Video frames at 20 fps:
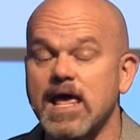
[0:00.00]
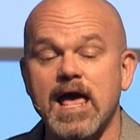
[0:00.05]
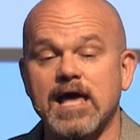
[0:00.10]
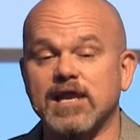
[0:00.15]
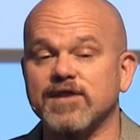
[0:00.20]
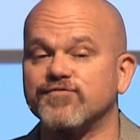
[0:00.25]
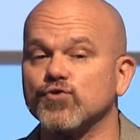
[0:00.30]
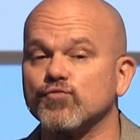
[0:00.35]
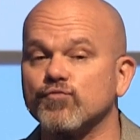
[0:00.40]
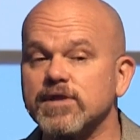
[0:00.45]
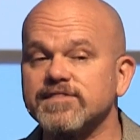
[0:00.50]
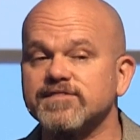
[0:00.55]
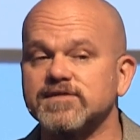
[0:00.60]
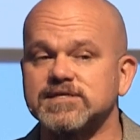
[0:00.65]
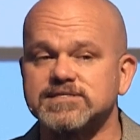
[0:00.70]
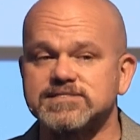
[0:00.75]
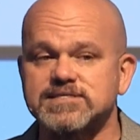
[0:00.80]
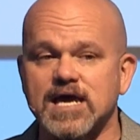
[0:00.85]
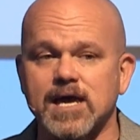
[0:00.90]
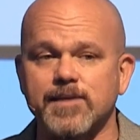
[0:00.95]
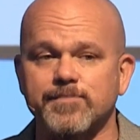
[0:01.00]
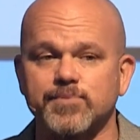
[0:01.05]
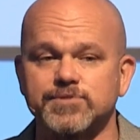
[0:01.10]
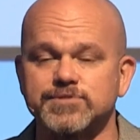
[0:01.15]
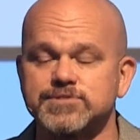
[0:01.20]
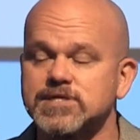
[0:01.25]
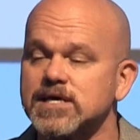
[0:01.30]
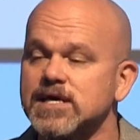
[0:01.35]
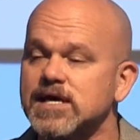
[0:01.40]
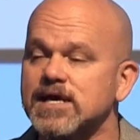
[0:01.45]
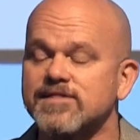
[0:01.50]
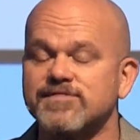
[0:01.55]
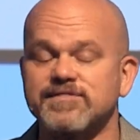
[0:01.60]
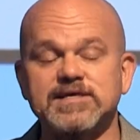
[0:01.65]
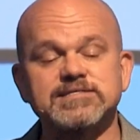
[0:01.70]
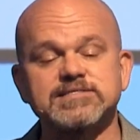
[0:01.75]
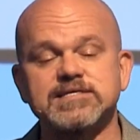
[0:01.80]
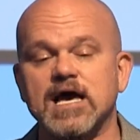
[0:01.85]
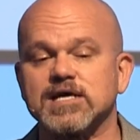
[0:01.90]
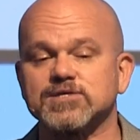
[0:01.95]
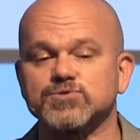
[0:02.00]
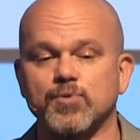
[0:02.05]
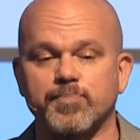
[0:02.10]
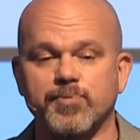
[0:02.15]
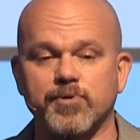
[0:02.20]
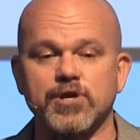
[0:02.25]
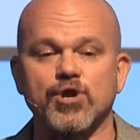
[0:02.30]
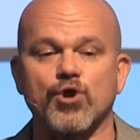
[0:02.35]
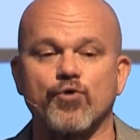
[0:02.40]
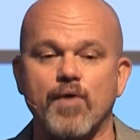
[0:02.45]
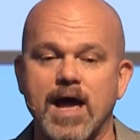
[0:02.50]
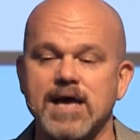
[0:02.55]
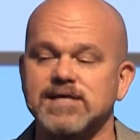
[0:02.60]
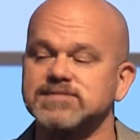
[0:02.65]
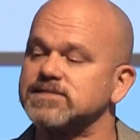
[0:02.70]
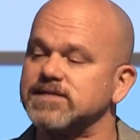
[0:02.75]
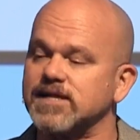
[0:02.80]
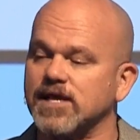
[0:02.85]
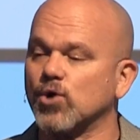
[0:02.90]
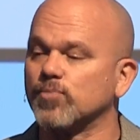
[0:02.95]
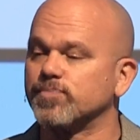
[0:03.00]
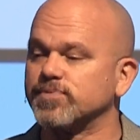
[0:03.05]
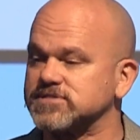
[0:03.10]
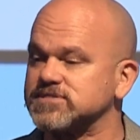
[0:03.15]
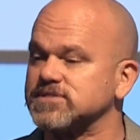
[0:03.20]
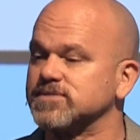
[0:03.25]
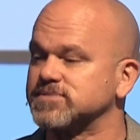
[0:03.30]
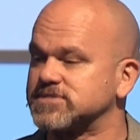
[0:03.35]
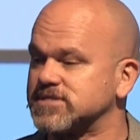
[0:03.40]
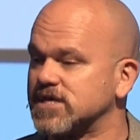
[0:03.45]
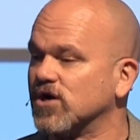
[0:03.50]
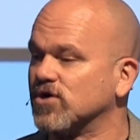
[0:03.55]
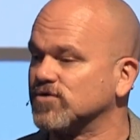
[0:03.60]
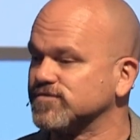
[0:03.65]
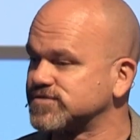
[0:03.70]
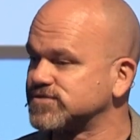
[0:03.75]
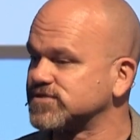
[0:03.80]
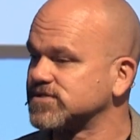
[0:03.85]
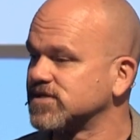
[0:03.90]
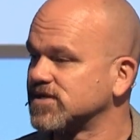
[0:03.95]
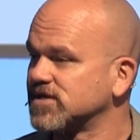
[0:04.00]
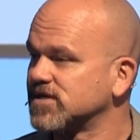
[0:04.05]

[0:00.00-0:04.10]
And if you read the disciples, these guys were pretty harassed and helpless themselves.